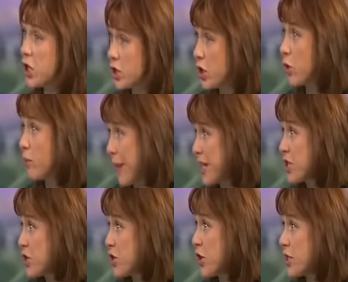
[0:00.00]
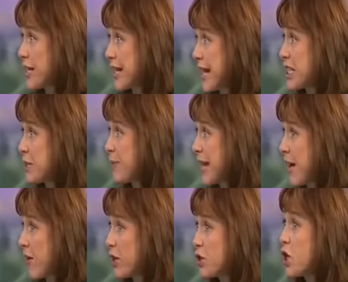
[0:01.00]
told patients not to take
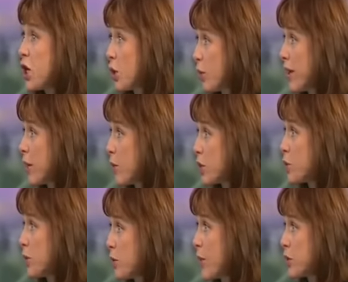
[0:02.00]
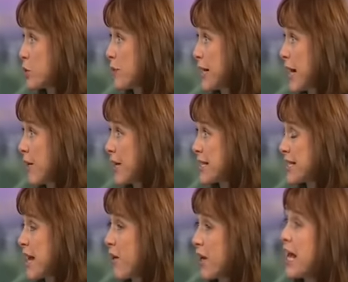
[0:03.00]
anti-malarials when they went to a malarious
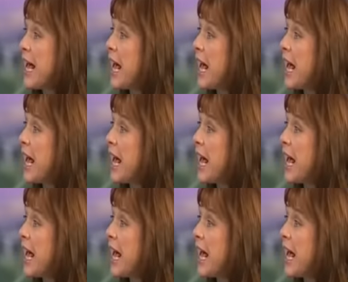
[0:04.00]
area,